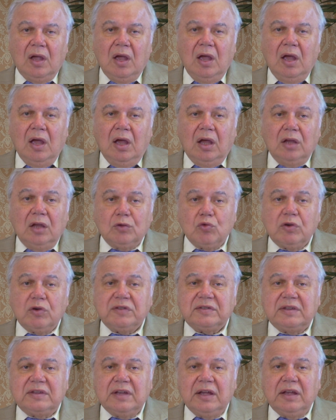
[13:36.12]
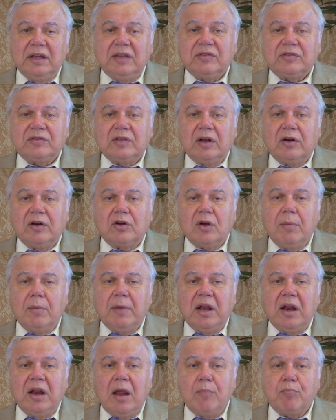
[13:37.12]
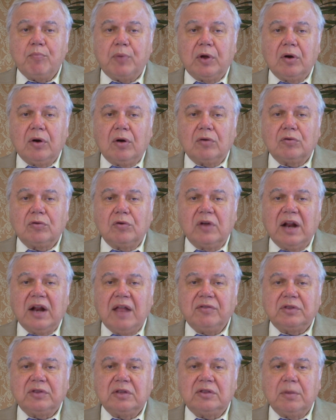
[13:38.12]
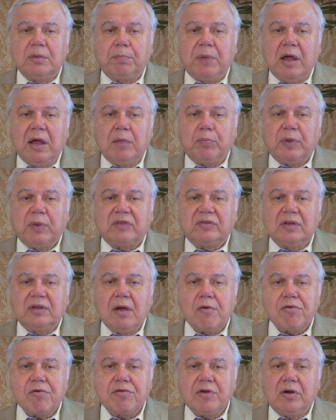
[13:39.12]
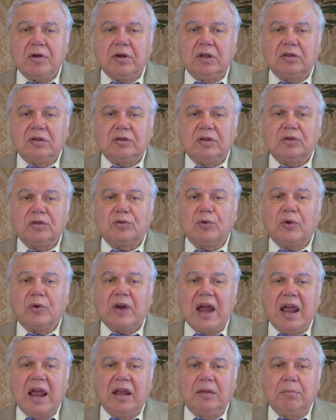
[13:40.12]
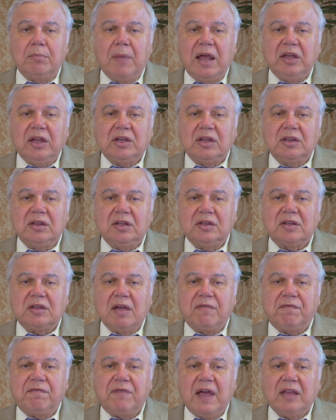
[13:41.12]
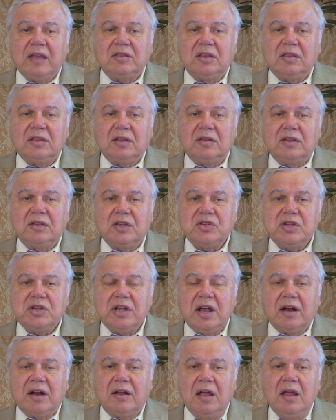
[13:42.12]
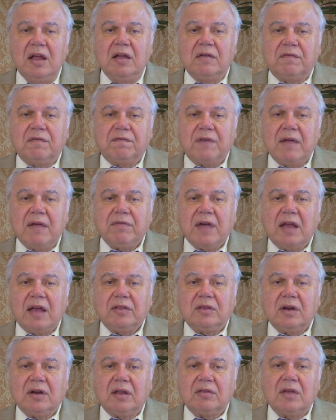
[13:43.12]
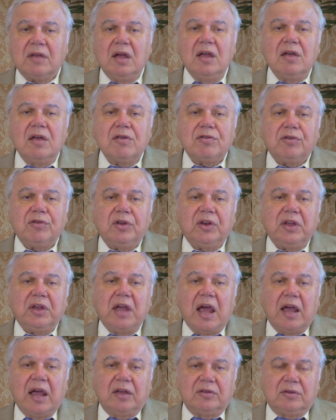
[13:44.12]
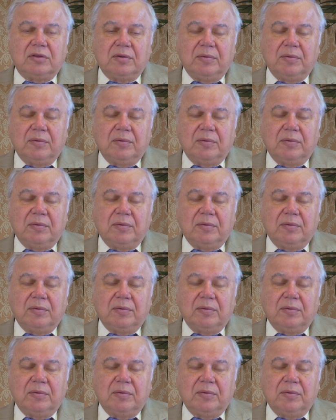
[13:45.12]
It was the Eastern Roman Emperor who granted the papacy authority to reign, making it effective in the year 538.